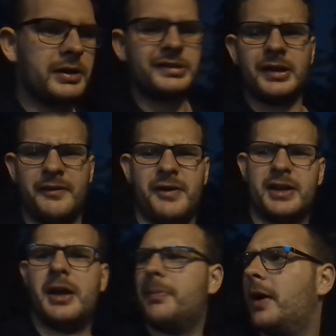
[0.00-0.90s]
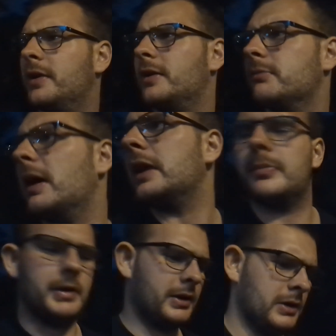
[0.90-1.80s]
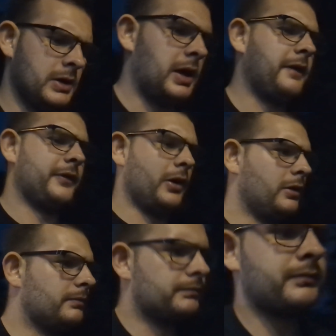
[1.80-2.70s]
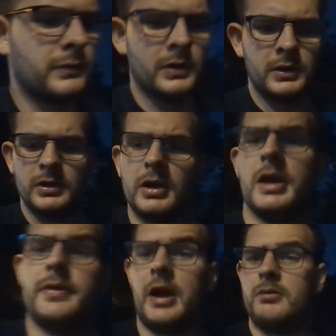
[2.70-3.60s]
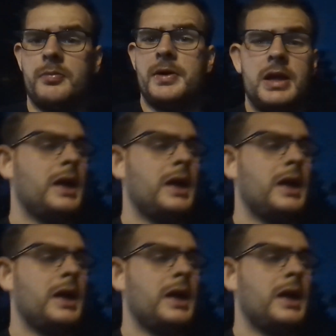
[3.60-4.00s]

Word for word: going to see if I can get a pint in, maybe. If not, that will be